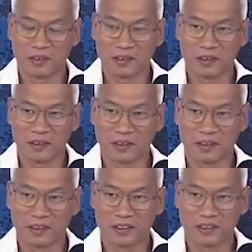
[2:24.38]

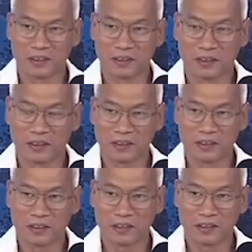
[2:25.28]

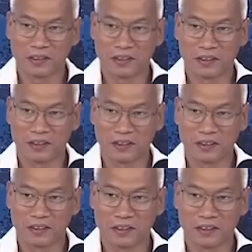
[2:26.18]

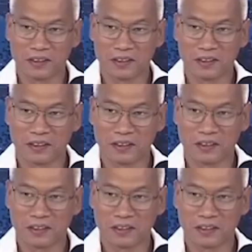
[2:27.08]
(not speaking)